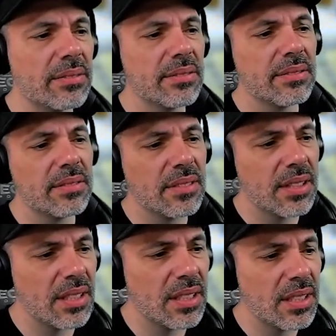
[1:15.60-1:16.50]
A few days
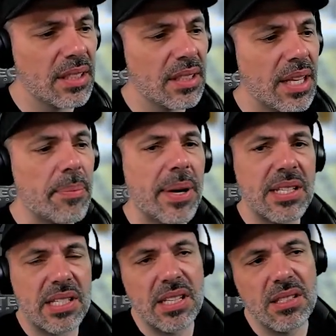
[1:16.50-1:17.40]
later, I was that playing
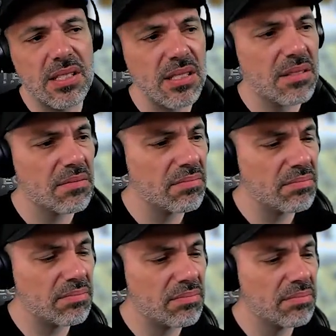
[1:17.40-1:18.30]
hide and seek with
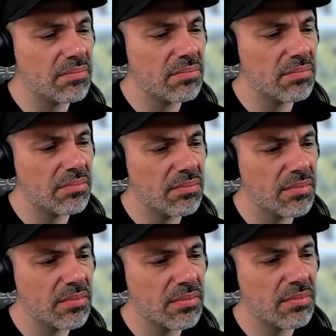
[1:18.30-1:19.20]
my friends in the
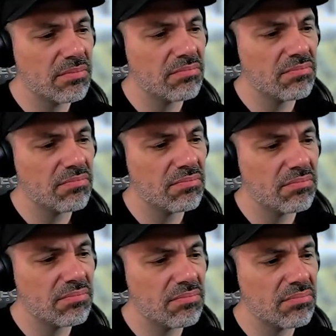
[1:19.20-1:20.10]
neighborhood until dinner
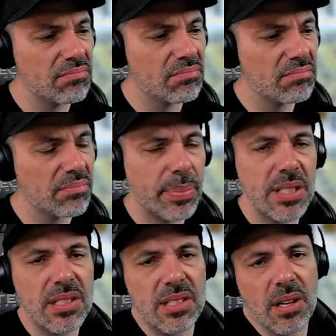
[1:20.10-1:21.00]
time.
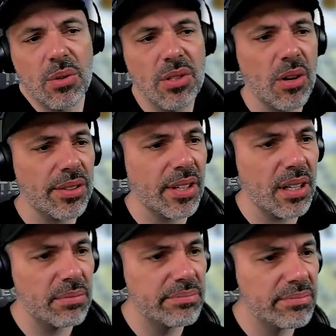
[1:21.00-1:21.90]
Business it was a long
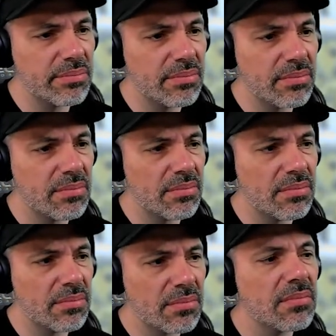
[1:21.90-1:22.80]
winter day,
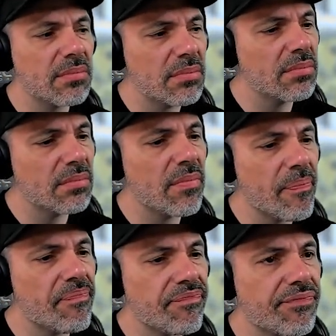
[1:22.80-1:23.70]
so it was
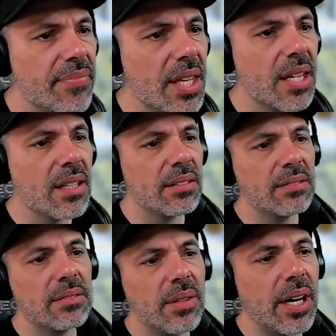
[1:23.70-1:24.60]
already dark,
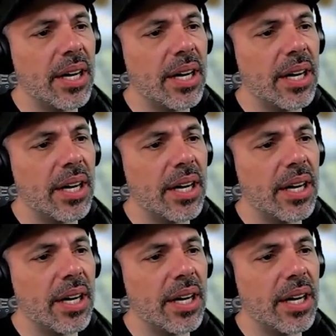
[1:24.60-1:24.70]
right.